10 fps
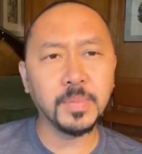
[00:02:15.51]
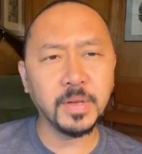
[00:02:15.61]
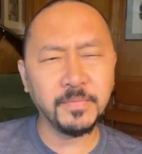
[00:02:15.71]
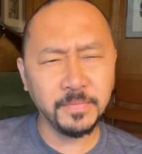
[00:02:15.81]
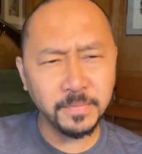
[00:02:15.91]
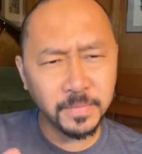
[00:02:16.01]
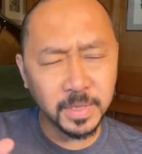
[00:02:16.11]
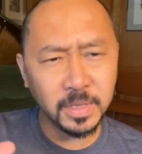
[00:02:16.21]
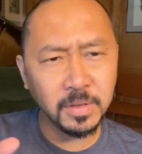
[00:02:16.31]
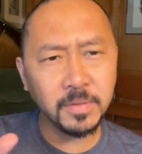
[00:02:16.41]
But
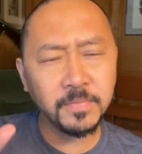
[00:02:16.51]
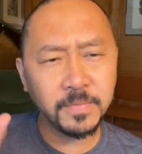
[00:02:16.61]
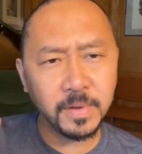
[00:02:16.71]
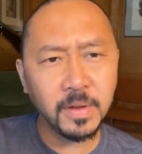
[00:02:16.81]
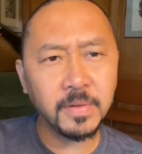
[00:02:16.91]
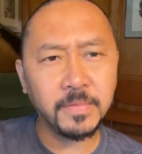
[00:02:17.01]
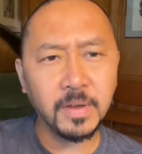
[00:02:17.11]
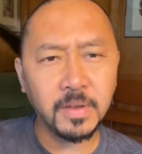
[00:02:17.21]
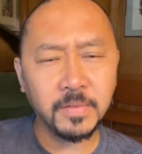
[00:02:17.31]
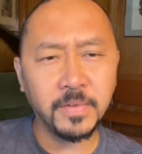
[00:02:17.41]
still very, very